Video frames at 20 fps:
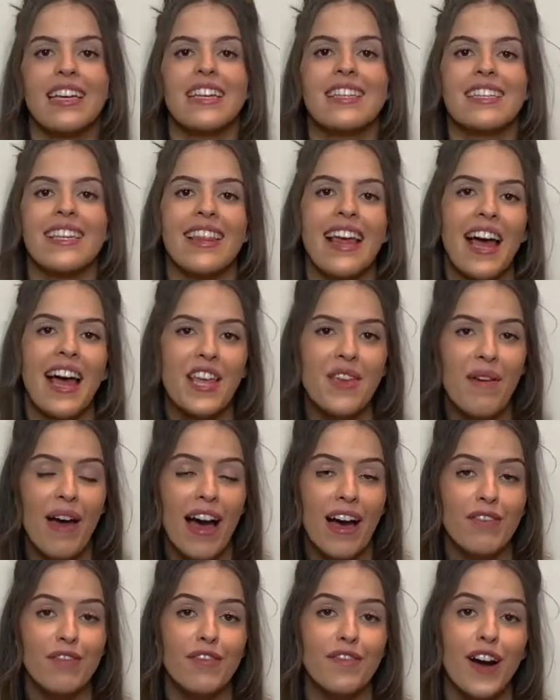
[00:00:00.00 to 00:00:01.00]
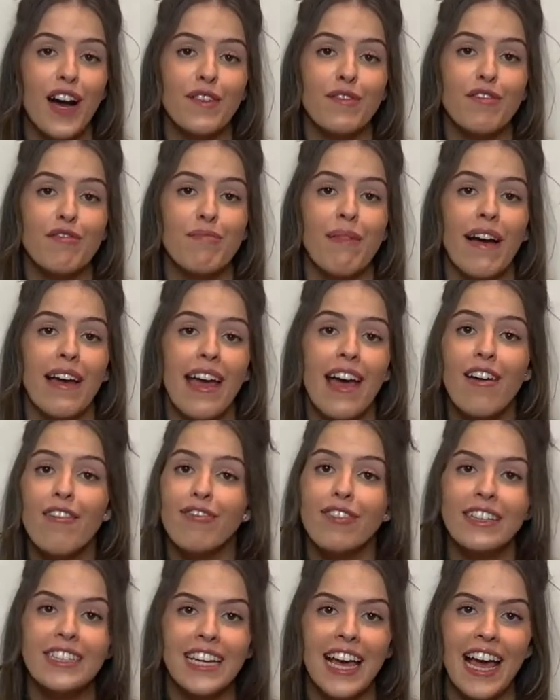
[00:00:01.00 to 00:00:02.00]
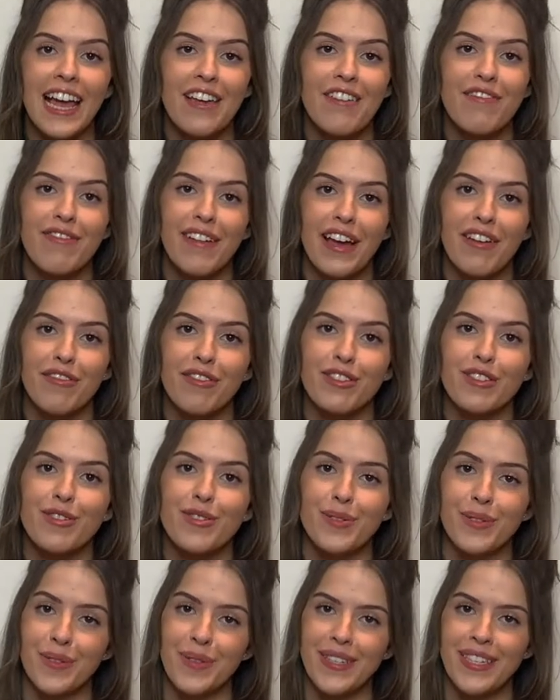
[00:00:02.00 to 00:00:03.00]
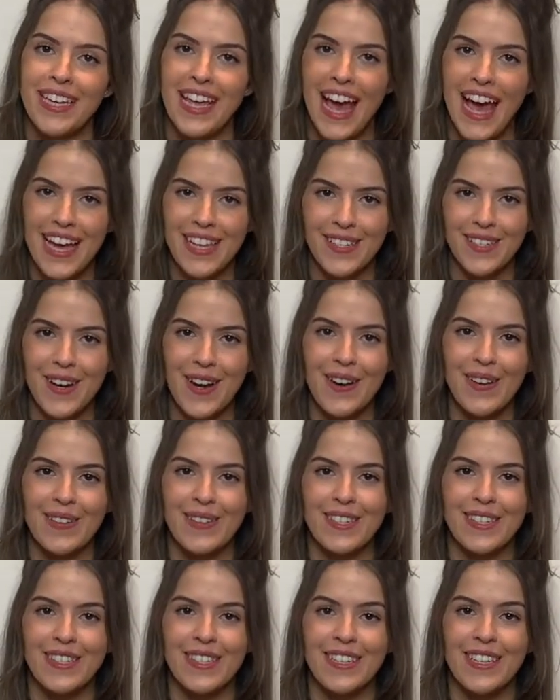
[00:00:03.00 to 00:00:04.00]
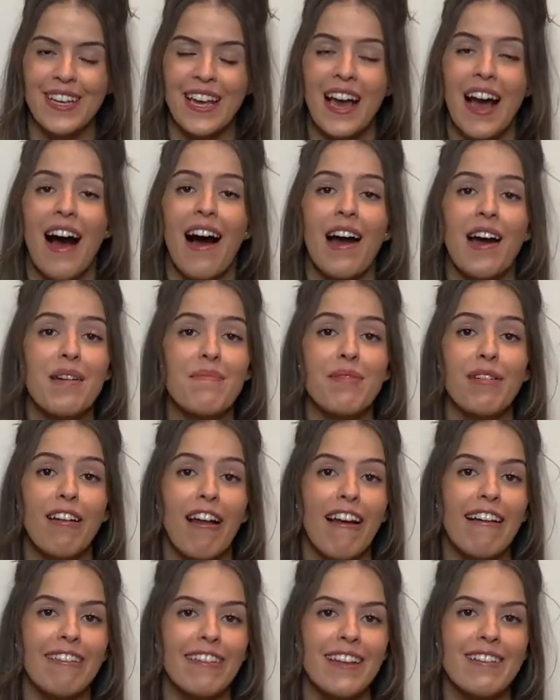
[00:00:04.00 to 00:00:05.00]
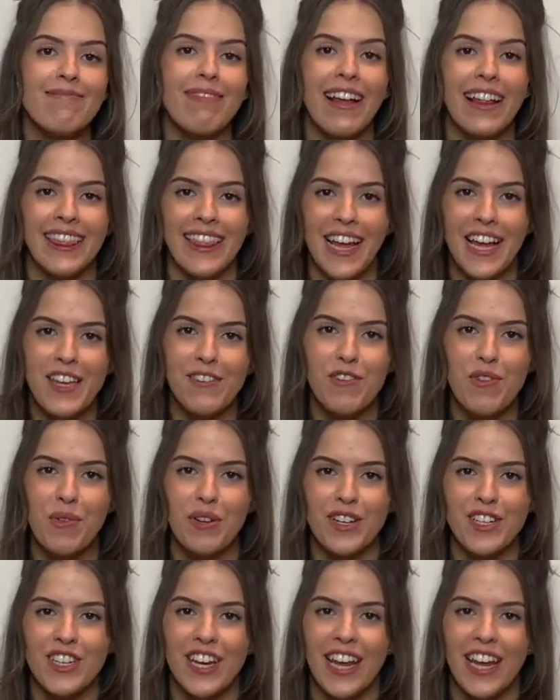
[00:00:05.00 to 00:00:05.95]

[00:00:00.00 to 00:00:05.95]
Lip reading: So there you have 5 of my everyday favorite saucy hairstyles. I hope you like them and thank you